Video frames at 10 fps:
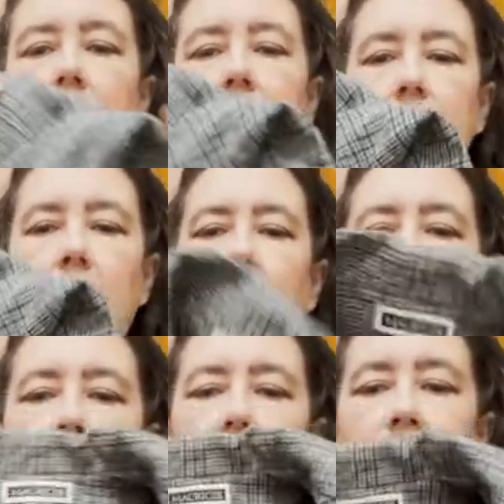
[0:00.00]
It's kind of
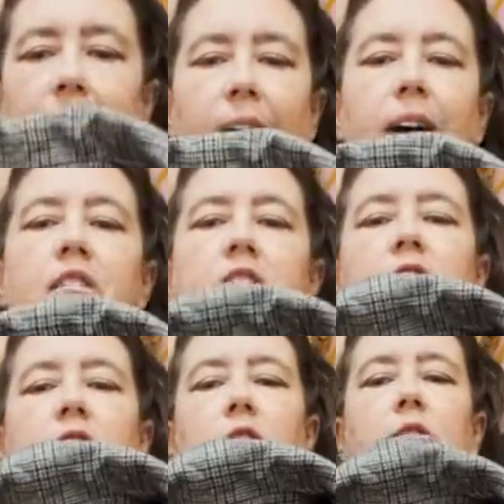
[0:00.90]
like a,
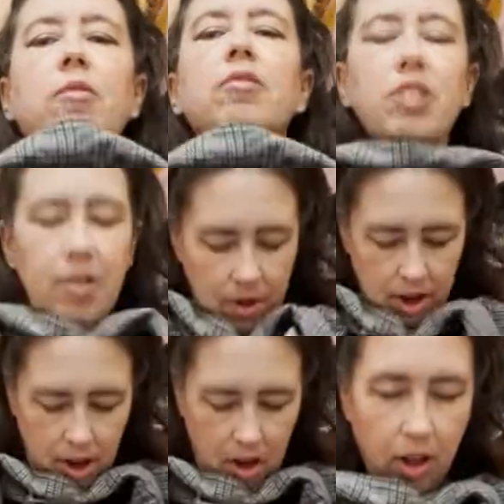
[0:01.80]
I
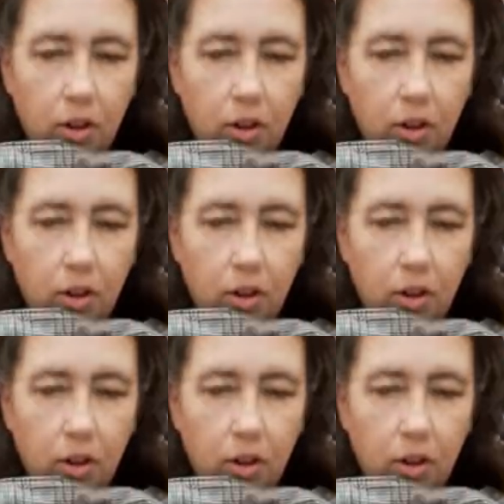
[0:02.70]
wouldn't call it